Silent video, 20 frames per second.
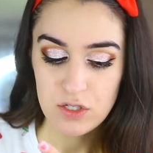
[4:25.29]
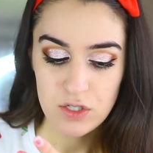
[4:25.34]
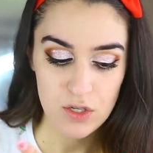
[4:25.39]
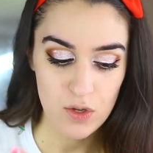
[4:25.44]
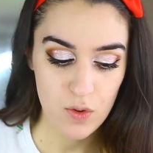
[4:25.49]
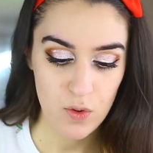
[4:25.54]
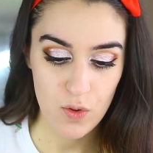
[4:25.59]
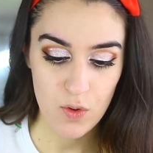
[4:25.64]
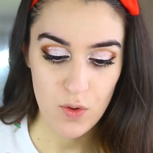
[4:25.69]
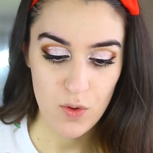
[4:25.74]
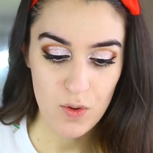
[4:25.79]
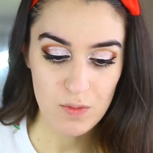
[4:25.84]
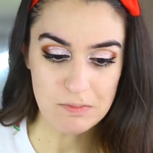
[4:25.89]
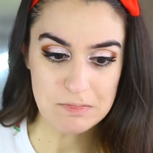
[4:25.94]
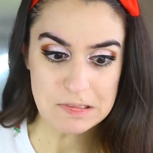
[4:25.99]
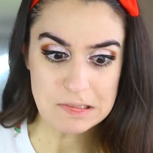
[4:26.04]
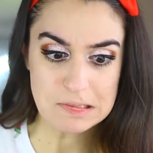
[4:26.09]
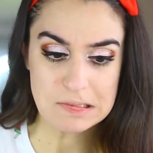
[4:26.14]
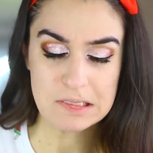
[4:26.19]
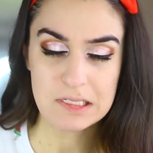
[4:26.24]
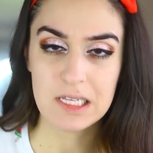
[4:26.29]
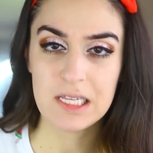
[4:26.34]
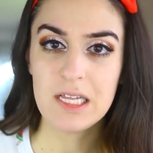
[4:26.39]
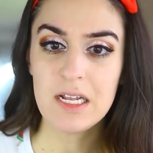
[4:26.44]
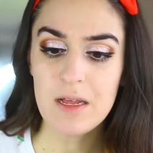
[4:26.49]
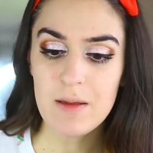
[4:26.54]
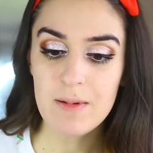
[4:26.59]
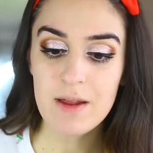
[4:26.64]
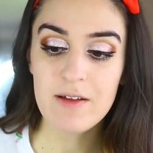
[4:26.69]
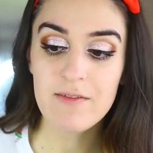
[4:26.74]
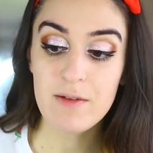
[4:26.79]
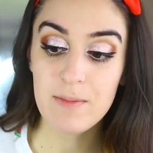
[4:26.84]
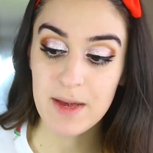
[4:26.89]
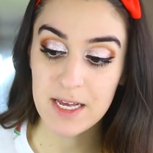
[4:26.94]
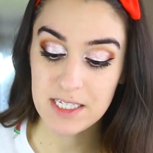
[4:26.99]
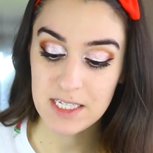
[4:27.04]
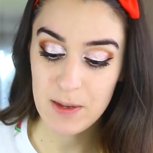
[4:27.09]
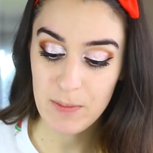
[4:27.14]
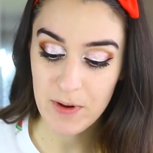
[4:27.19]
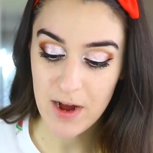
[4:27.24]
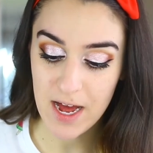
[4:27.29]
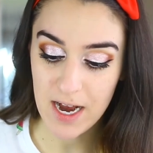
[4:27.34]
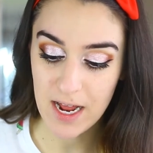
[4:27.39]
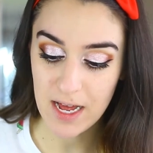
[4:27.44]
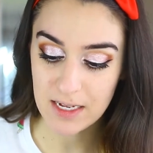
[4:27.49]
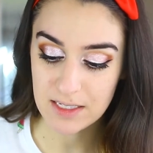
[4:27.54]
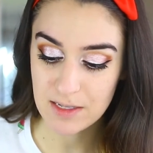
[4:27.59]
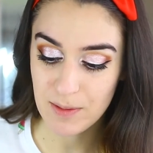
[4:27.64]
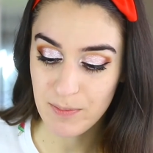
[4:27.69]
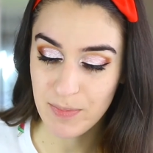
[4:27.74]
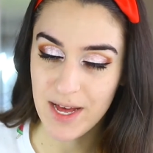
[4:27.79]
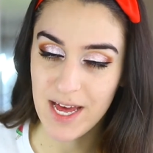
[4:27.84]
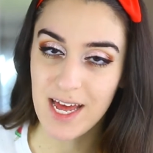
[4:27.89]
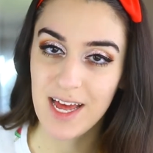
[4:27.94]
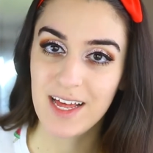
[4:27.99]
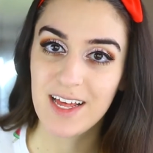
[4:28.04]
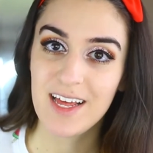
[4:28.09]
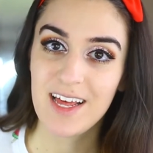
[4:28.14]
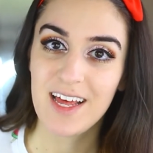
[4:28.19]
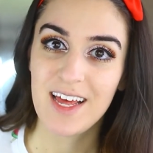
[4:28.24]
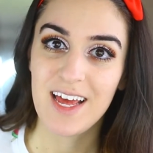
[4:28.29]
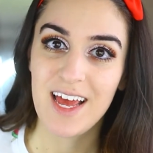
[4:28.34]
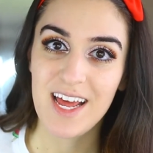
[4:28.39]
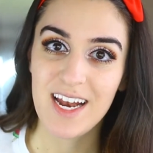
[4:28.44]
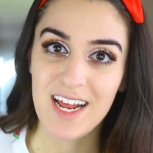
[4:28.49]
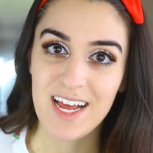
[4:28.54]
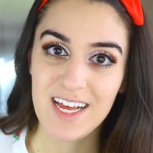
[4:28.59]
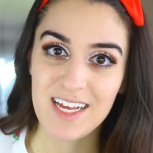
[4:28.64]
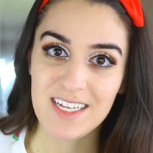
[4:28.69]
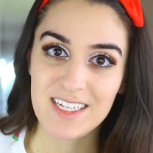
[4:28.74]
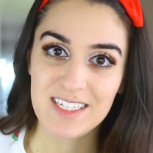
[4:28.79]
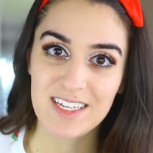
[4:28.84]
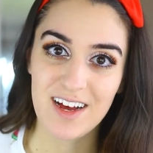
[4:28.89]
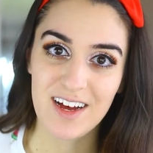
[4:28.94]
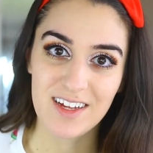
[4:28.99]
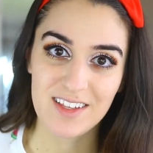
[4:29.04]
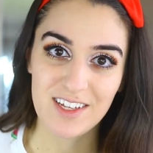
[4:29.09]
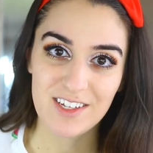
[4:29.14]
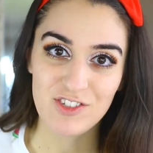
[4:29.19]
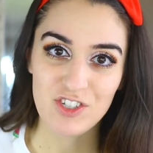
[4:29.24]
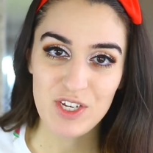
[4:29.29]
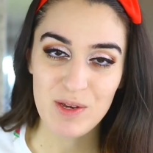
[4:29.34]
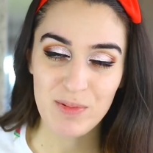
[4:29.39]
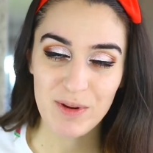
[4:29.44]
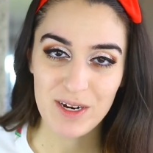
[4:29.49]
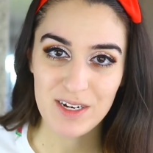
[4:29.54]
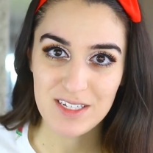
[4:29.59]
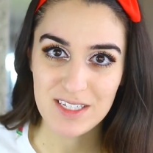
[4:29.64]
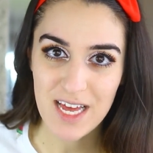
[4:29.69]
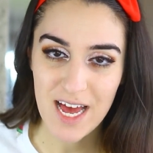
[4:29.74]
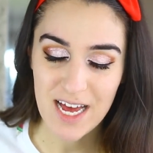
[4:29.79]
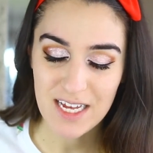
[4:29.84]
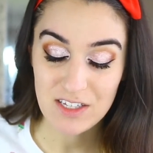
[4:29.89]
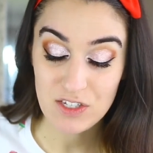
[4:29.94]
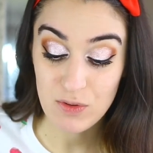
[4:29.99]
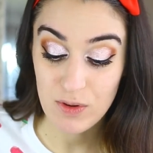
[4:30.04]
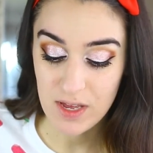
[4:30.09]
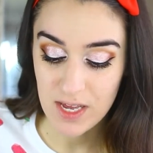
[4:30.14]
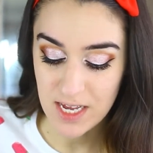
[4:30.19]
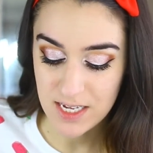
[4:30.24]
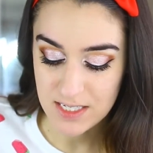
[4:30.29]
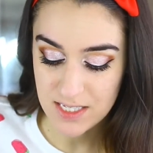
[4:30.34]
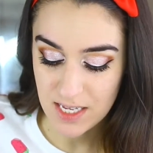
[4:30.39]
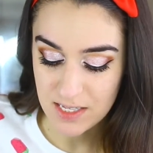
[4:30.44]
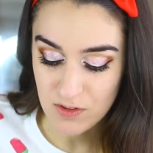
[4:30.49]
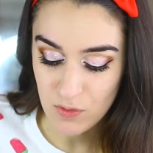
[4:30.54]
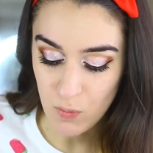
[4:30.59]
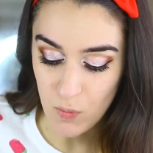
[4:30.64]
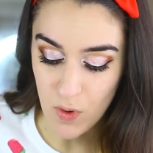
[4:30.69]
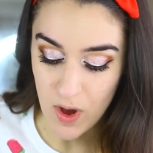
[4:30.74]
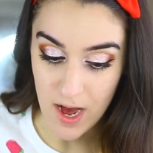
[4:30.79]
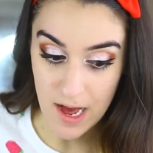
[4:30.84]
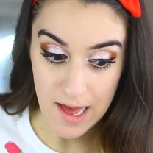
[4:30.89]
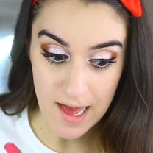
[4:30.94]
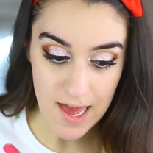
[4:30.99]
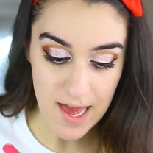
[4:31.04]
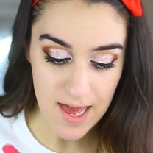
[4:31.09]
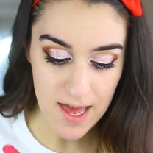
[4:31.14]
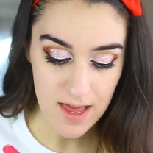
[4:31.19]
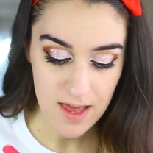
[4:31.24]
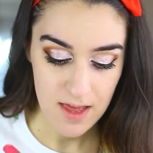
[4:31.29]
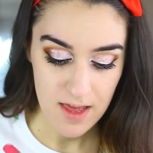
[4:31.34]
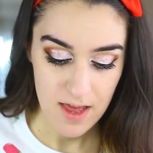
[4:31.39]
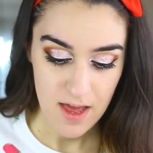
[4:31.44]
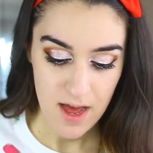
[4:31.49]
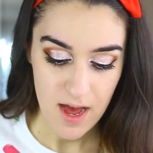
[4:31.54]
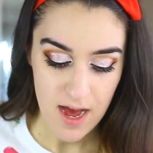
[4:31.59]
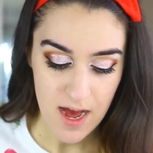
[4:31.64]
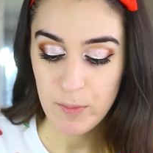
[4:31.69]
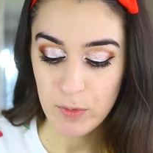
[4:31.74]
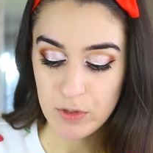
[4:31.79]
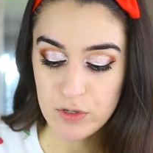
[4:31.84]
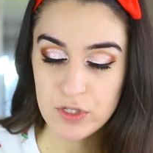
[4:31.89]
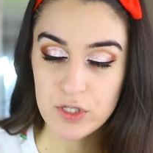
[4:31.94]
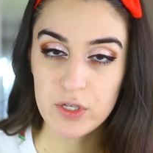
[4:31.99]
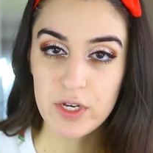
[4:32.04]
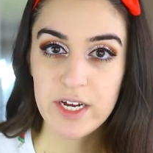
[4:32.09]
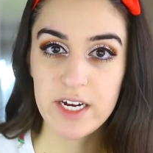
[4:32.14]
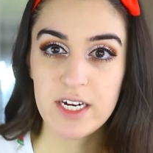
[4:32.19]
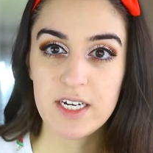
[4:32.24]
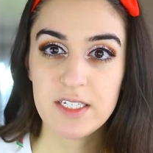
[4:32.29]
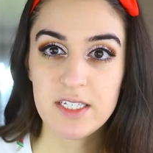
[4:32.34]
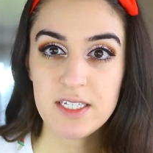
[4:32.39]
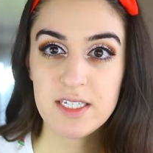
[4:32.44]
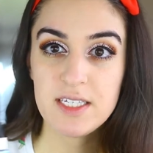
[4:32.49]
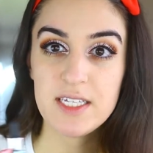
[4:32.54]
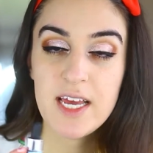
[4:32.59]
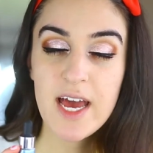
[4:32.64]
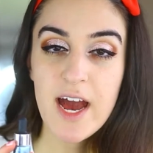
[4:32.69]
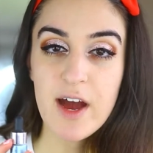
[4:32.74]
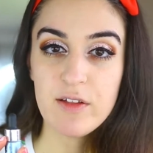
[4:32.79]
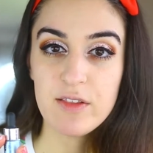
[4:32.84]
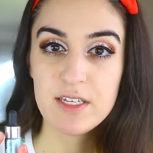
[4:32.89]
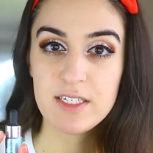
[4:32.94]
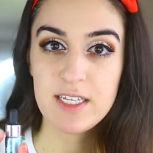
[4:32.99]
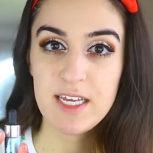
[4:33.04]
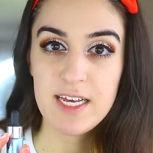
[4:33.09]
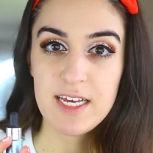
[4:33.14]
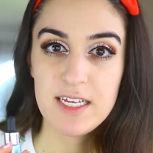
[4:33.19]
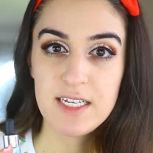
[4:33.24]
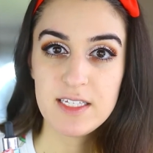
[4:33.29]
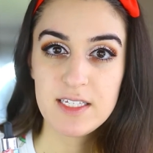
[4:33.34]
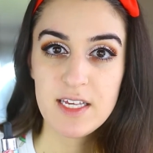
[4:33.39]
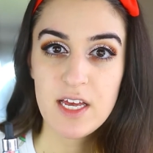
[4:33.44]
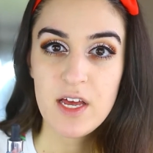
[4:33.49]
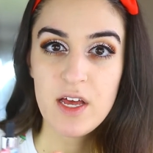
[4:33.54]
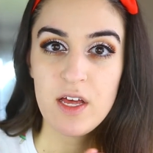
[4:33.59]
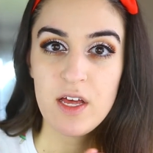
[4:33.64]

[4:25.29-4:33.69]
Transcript: So it's a little bit of a messy product, but it is on the cheaper side, so I guess that's why. I'm also curious to see how this is